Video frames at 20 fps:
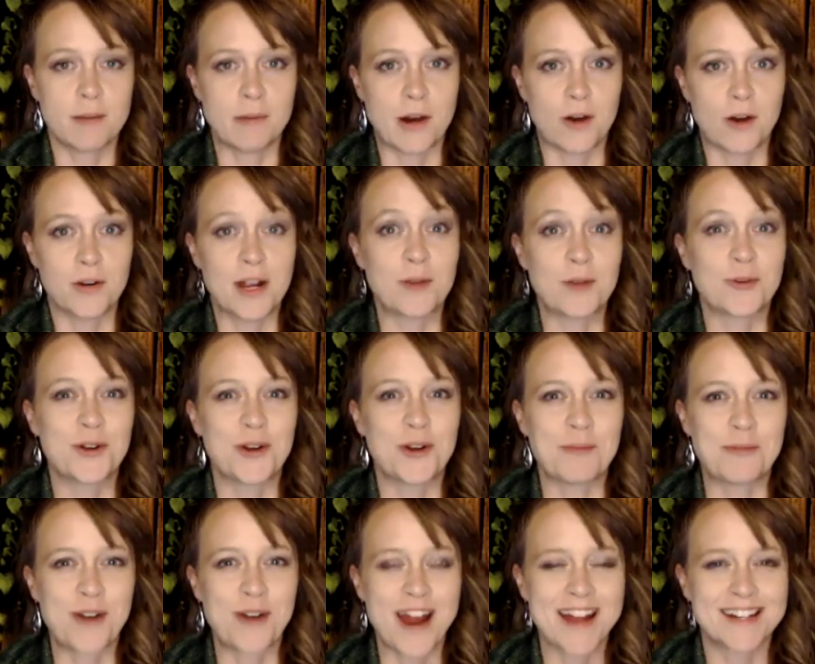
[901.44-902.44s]
about, and we're going to
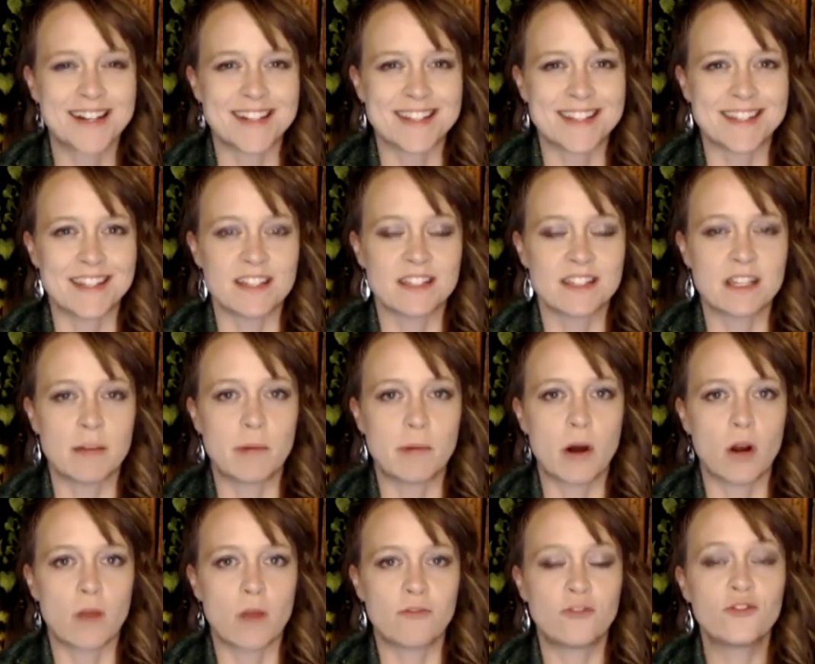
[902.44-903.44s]
practice this,
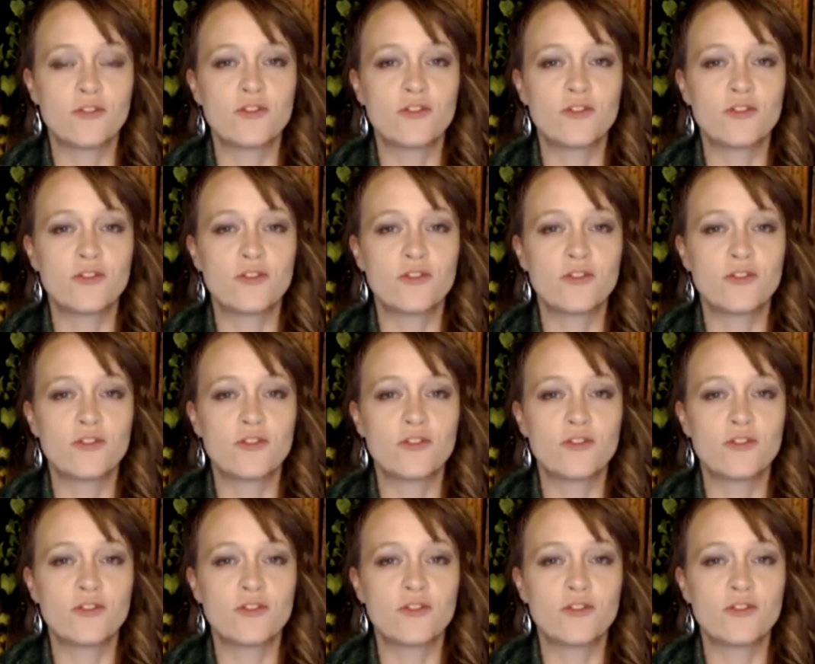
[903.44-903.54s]
about